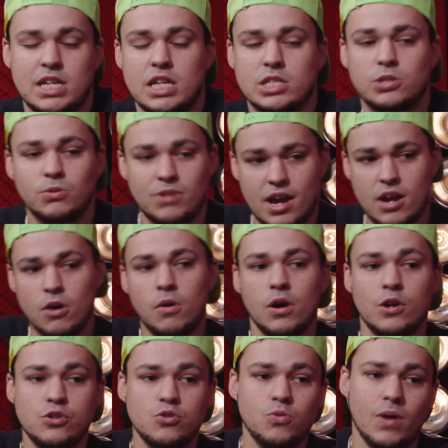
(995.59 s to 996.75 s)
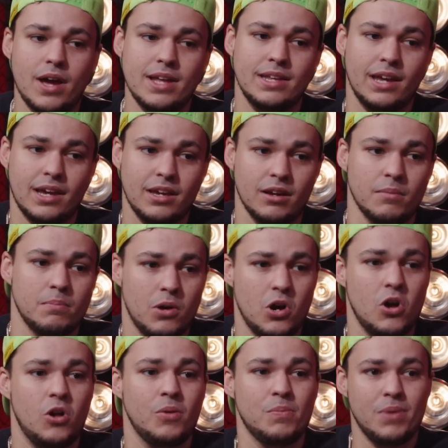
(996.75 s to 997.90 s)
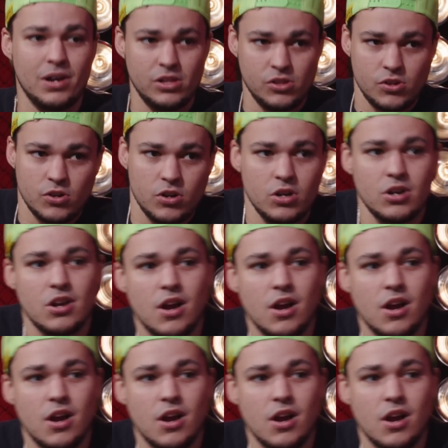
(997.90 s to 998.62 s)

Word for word: sense. So Naoya Inoue taking on Paul Butler.